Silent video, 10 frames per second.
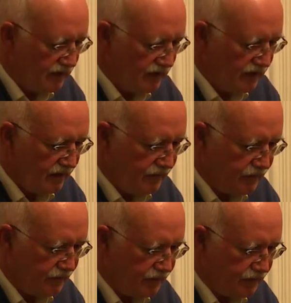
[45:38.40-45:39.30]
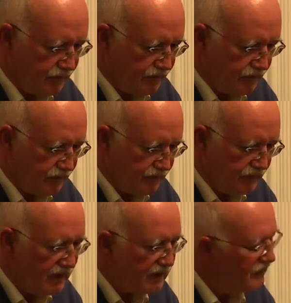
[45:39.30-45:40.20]
Um,
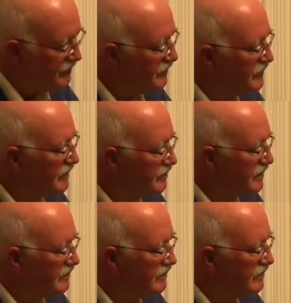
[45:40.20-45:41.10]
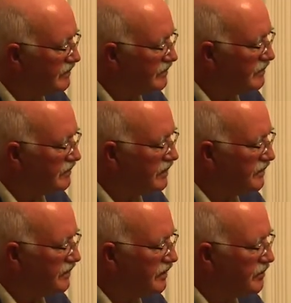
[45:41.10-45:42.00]
yeah quite
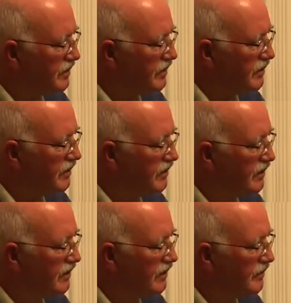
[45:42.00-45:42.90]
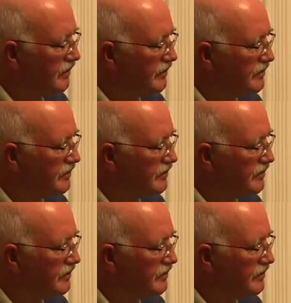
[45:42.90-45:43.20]
a number. Um,